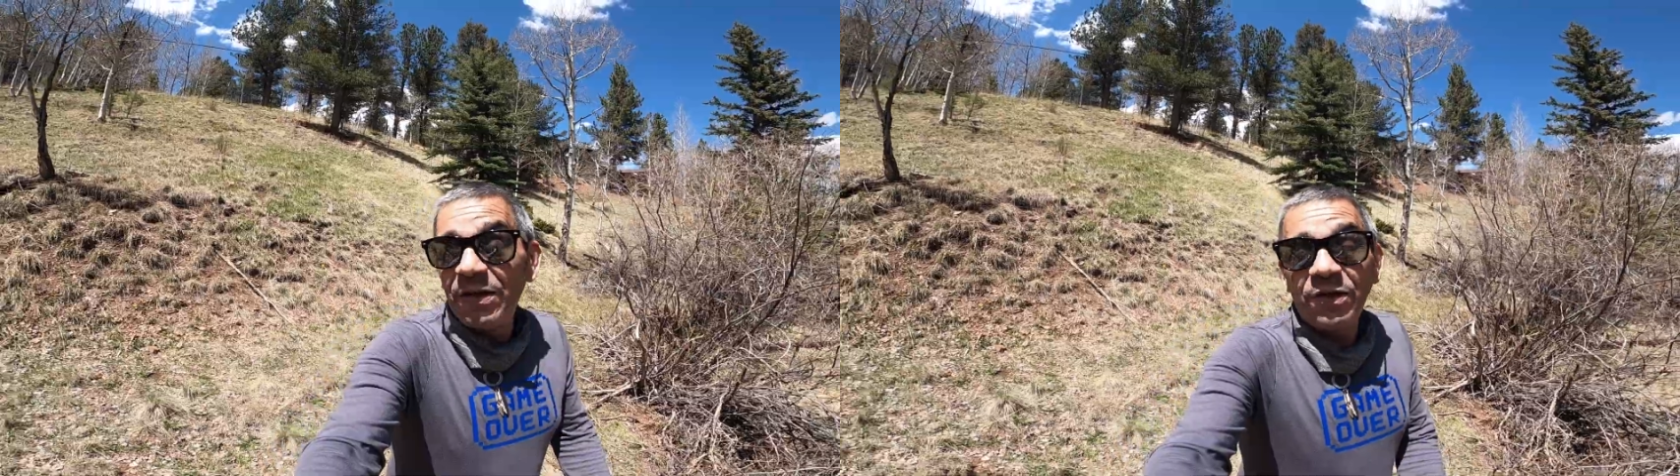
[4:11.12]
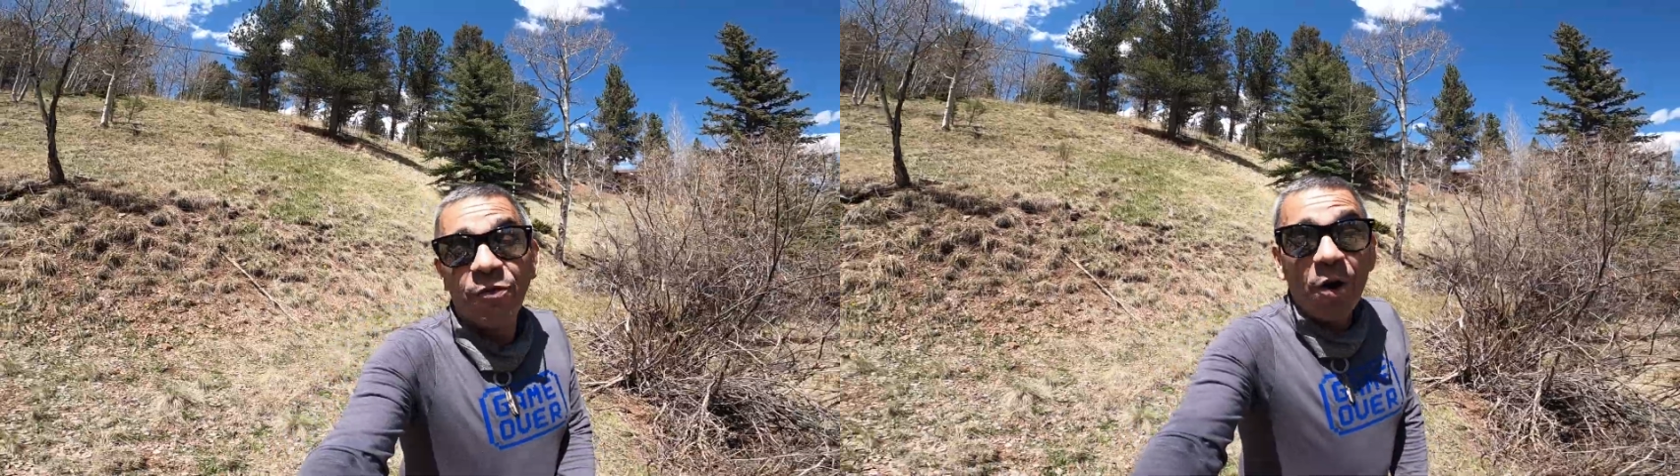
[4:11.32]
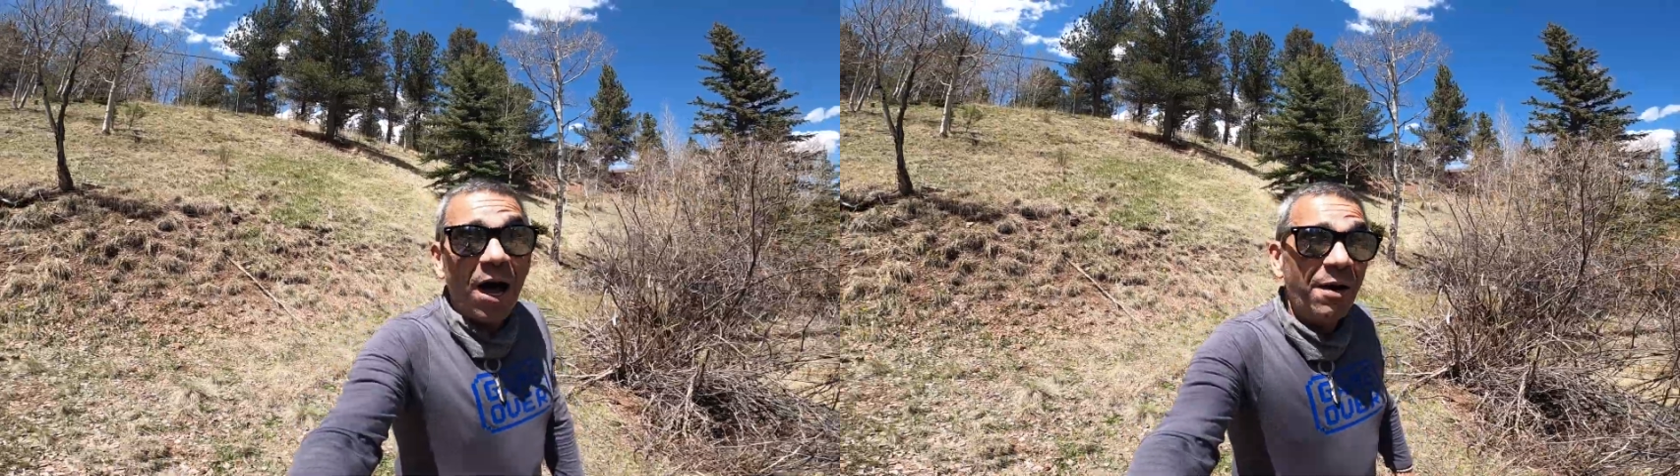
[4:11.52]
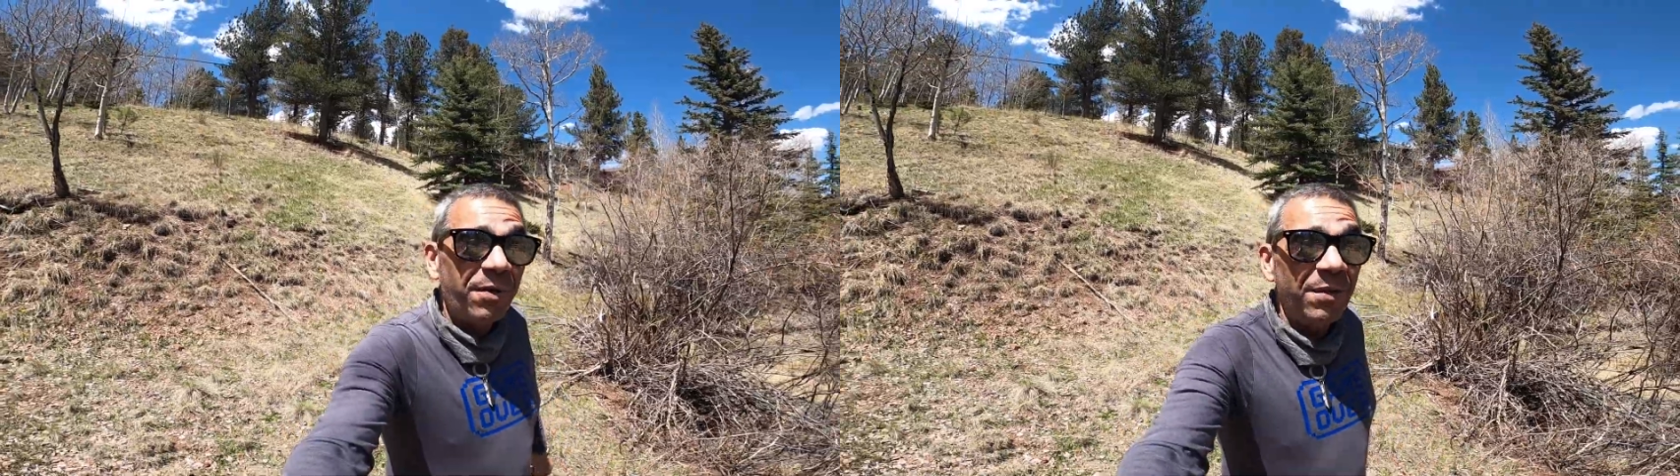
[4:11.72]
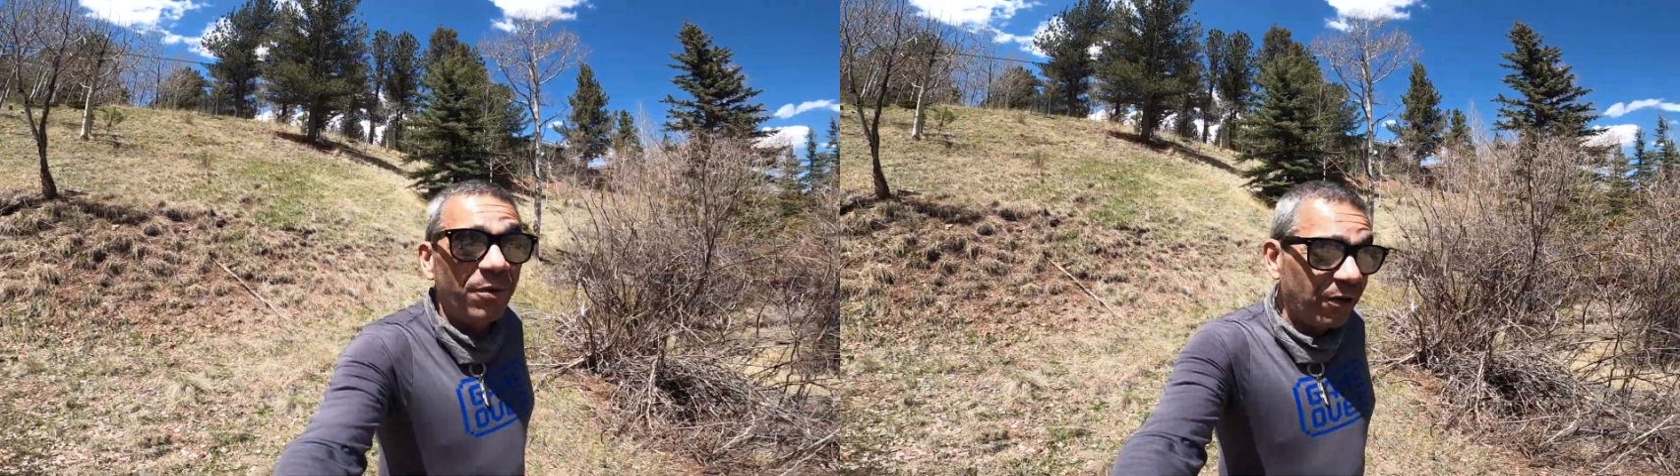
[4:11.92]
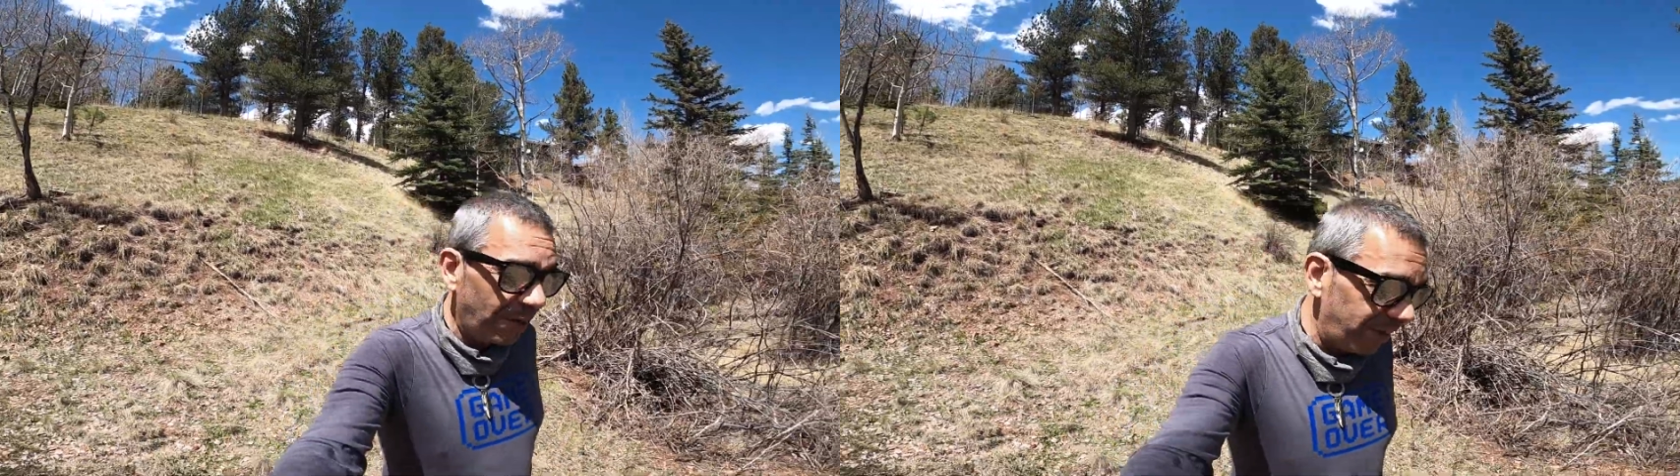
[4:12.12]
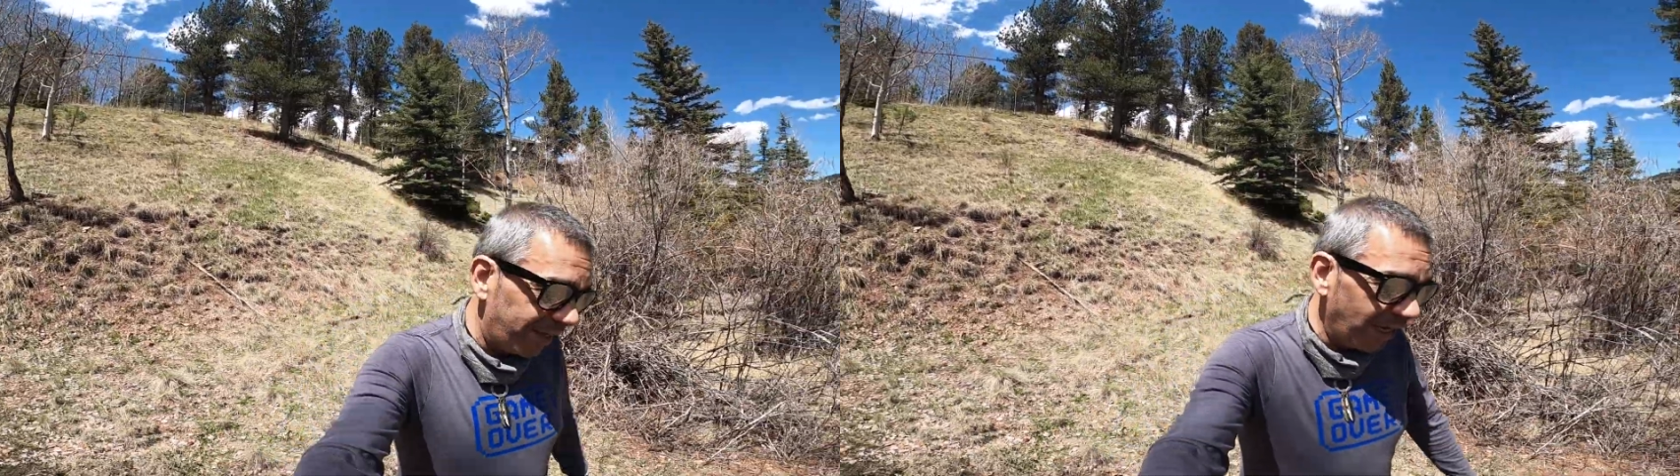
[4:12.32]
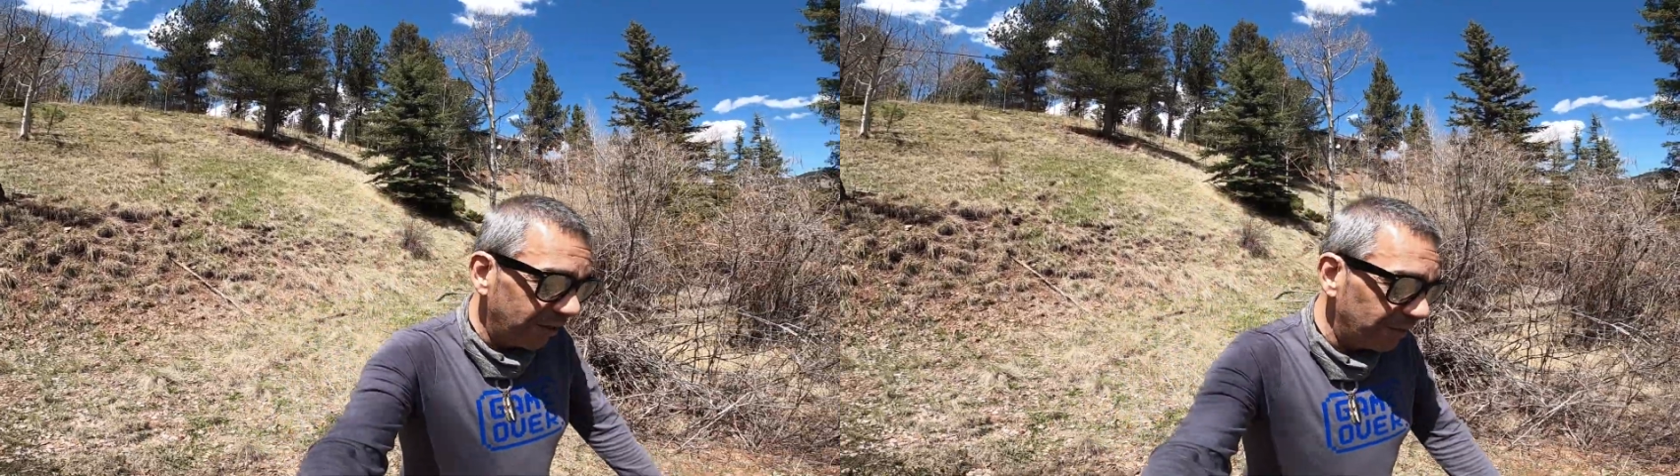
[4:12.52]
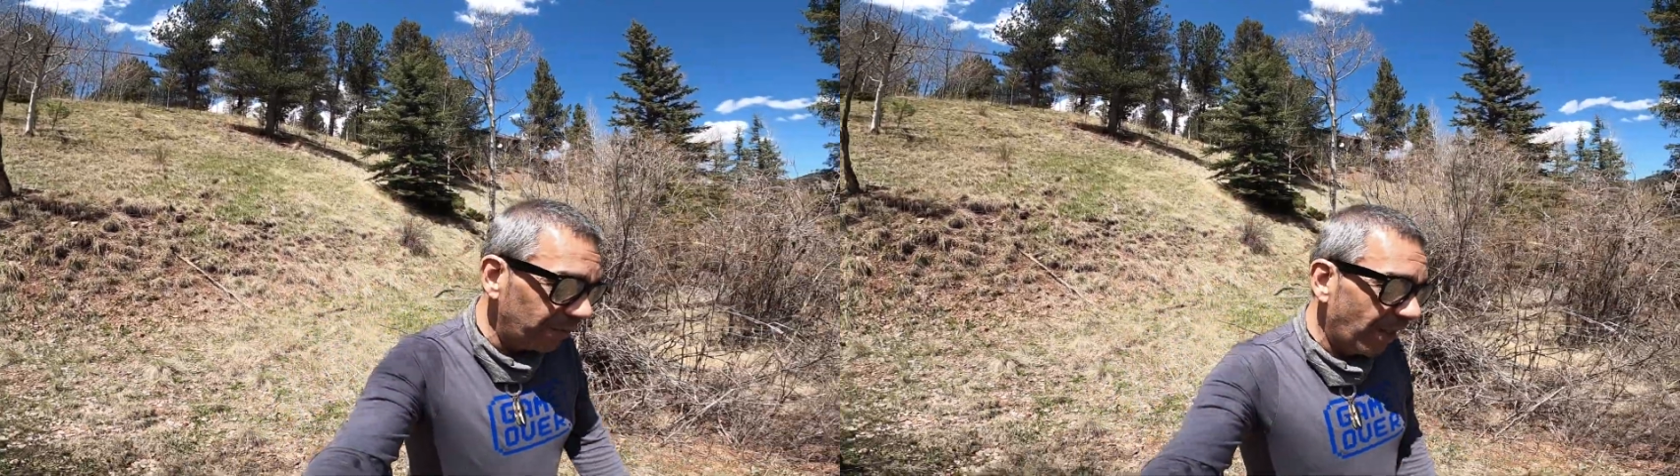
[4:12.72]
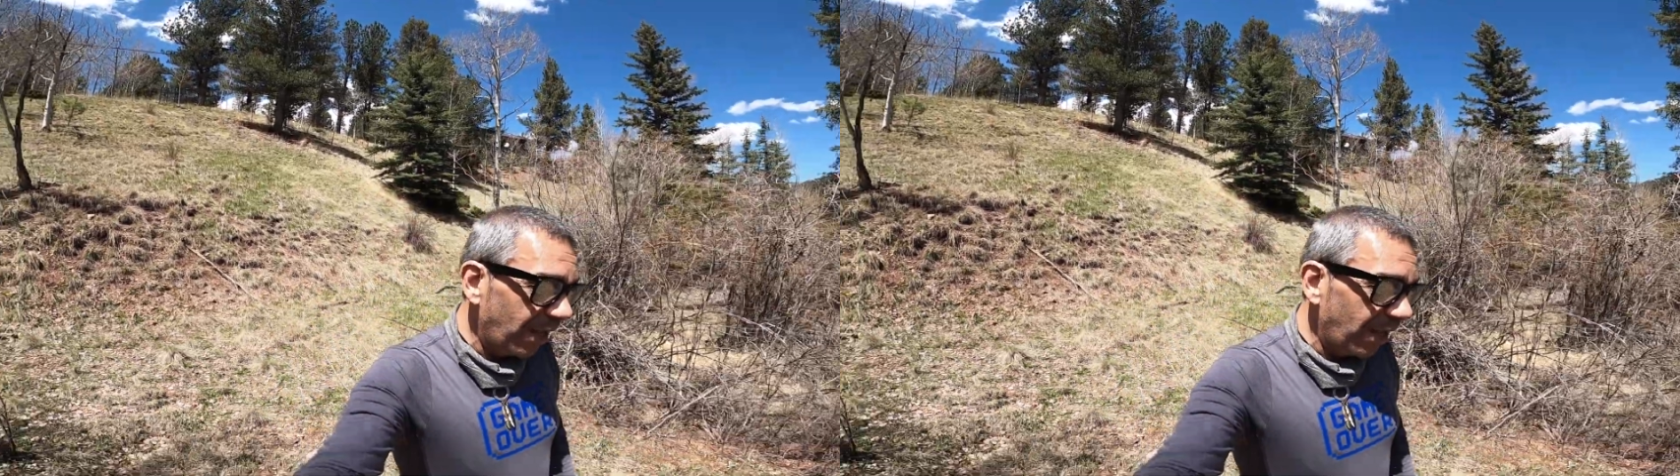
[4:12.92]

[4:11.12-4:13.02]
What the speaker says: this is why, people, let me tell you,